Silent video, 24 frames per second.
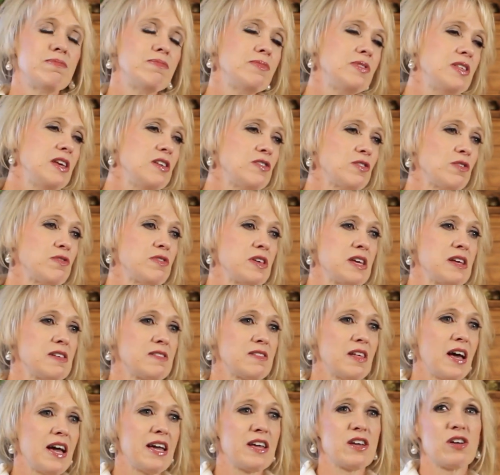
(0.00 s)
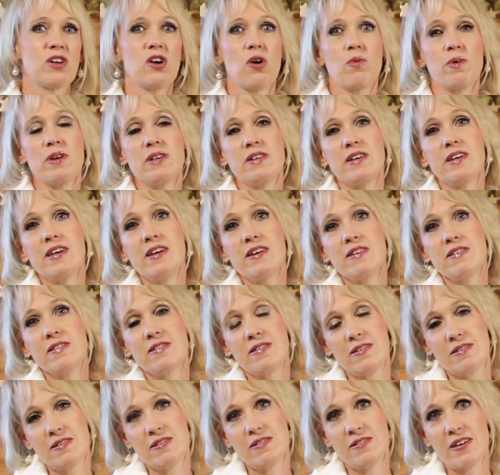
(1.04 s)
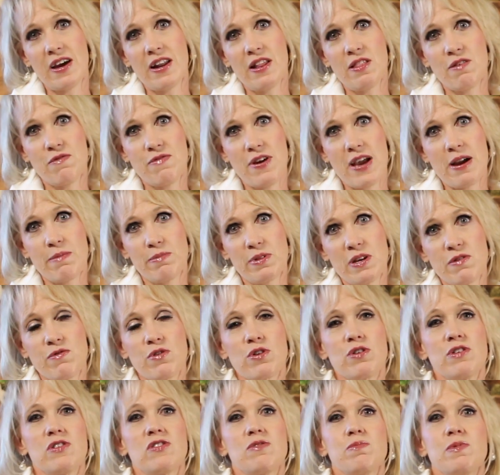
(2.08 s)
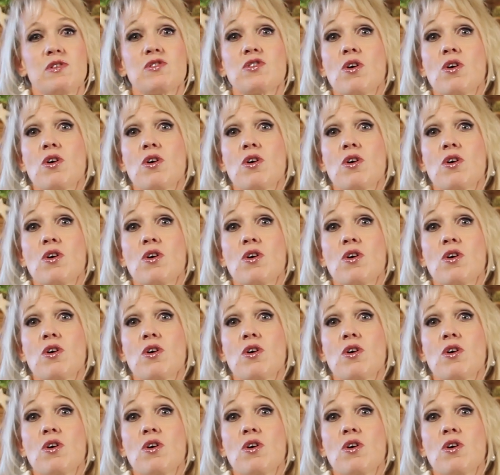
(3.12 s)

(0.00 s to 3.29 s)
these are things like going to his side of the family for Christmas,